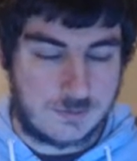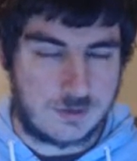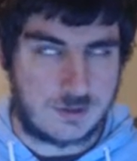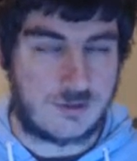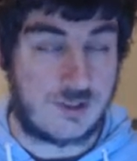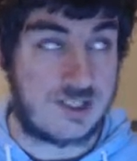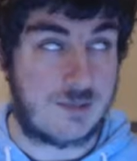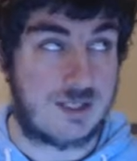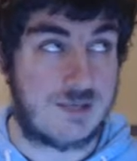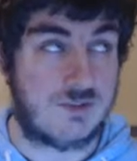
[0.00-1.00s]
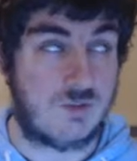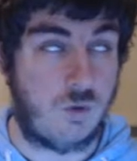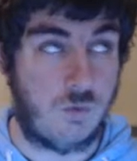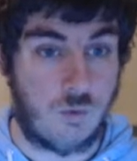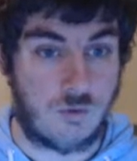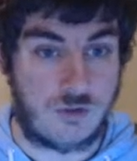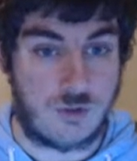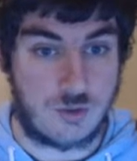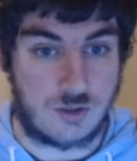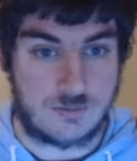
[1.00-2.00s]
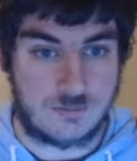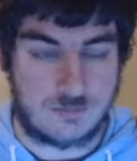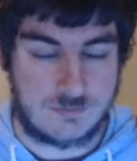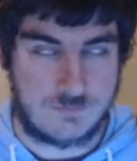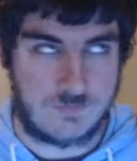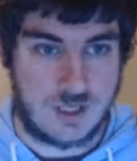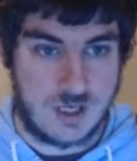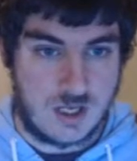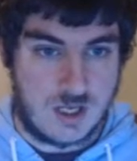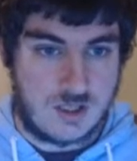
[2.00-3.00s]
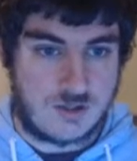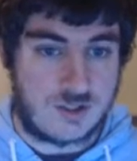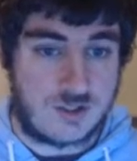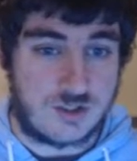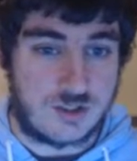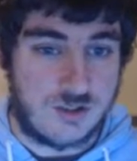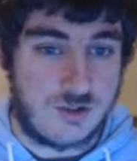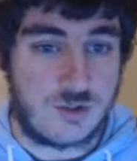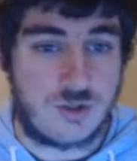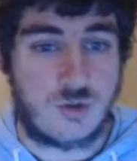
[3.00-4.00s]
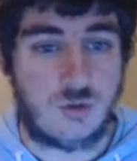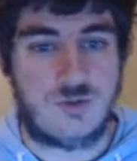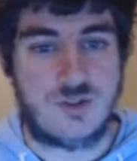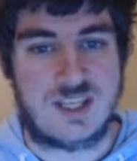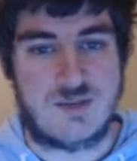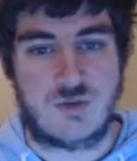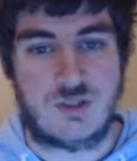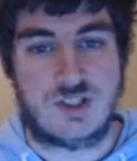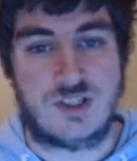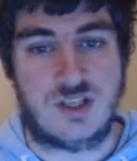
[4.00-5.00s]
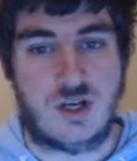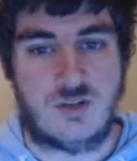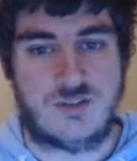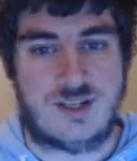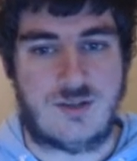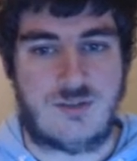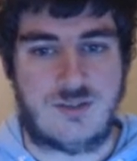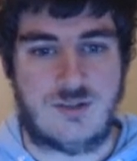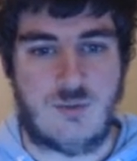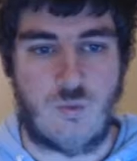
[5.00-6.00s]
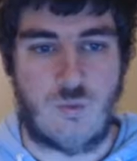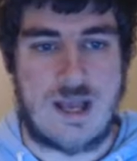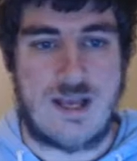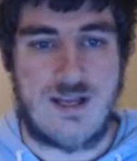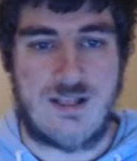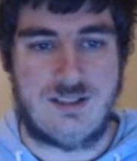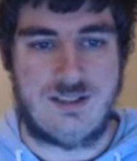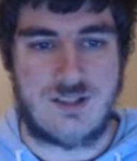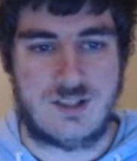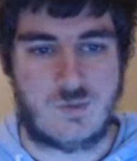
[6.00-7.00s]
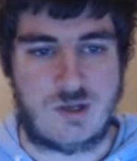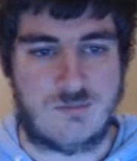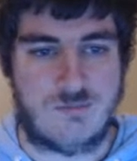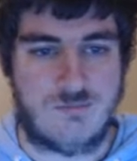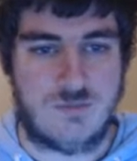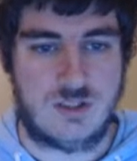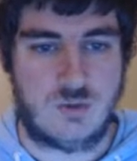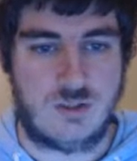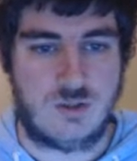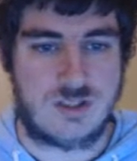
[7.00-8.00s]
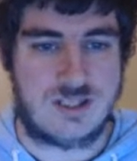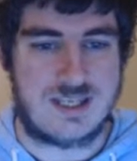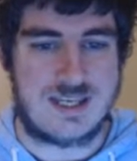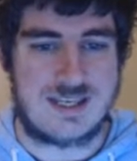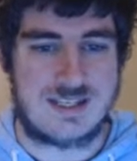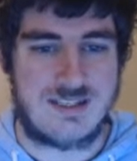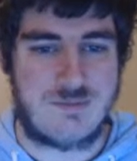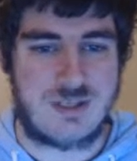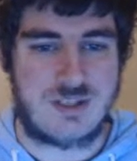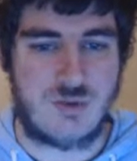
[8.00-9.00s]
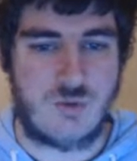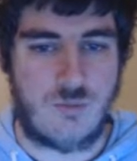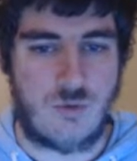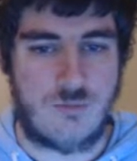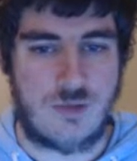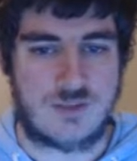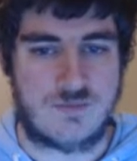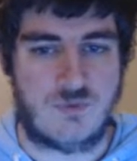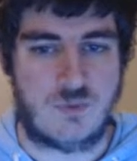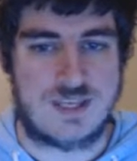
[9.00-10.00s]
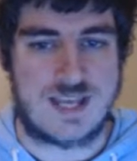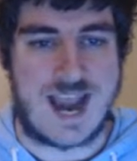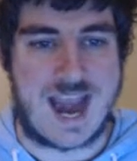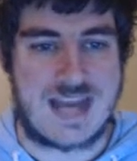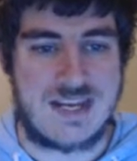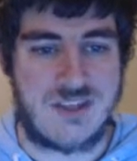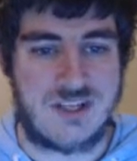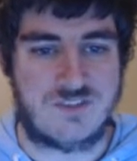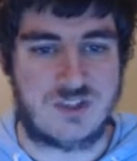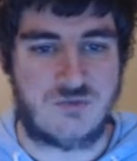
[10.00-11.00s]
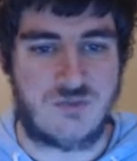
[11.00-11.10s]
Uh, Sledgehammer games did World War II. The new Call of Duty games traditionally aren't announced until well into the spring, so it could easily be two or more months before we hear anything official from